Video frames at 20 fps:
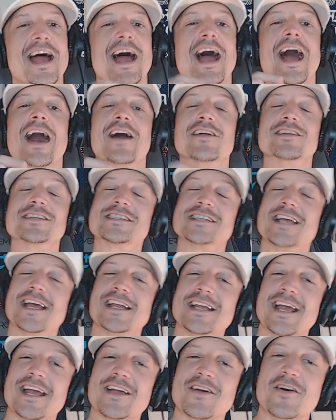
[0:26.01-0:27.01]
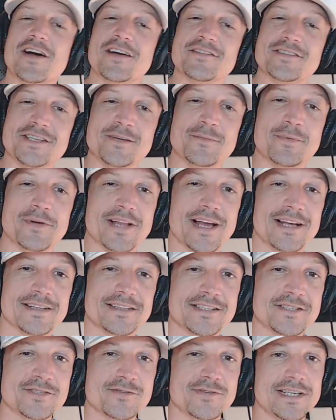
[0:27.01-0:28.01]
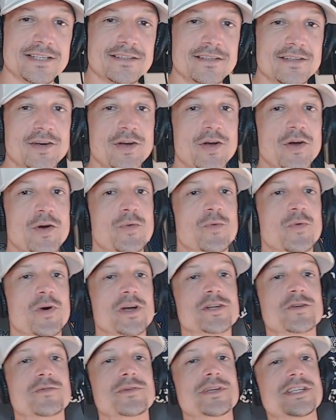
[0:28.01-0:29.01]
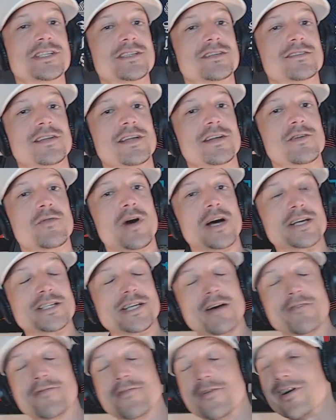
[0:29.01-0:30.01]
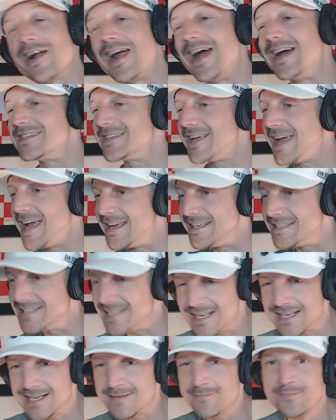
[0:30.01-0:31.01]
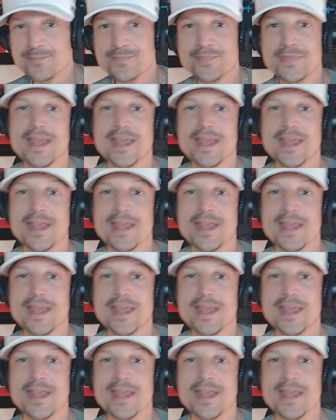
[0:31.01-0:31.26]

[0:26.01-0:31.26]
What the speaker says: How did San Diego FC pull out this win? What do we still need to watch out for as a team?